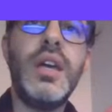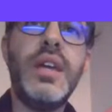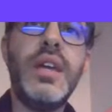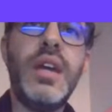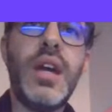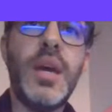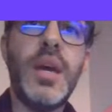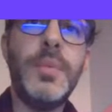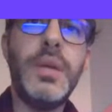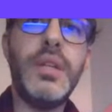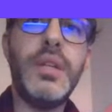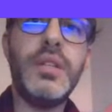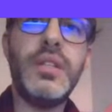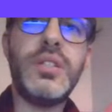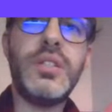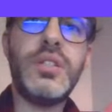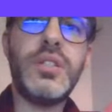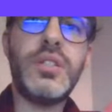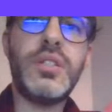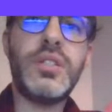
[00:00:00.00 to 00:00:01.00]
Yeah, I mean,
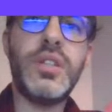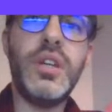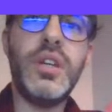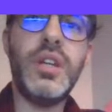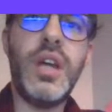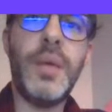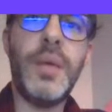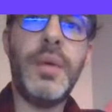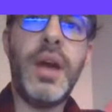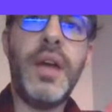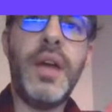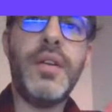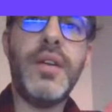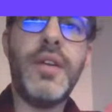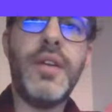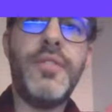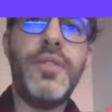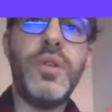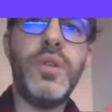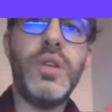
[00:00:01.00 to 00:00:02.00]
this looks good.
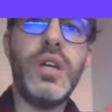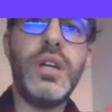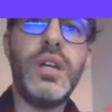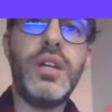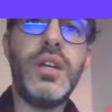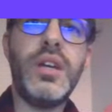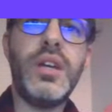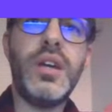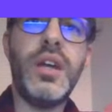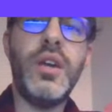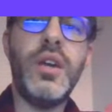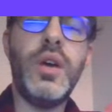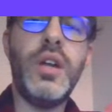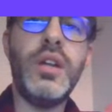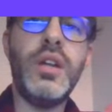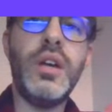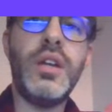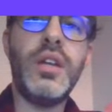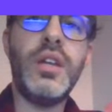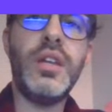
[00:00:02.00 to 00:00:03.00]
I feel like
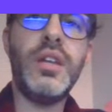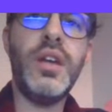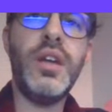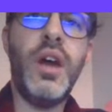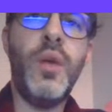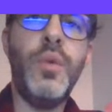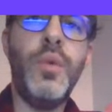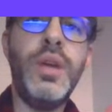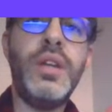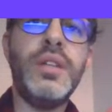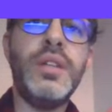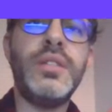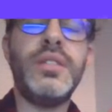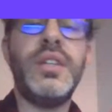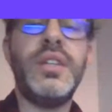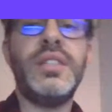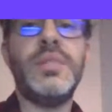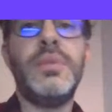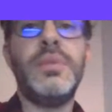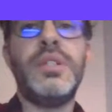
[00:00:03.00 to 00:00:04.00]
a week is
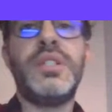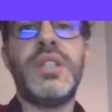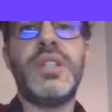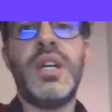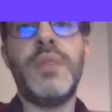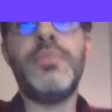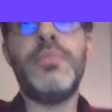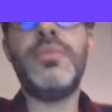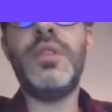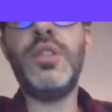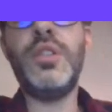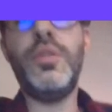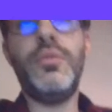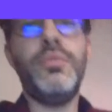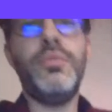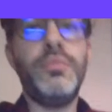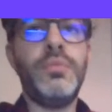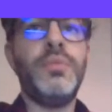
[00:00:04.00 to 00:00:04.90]
not that much time, and you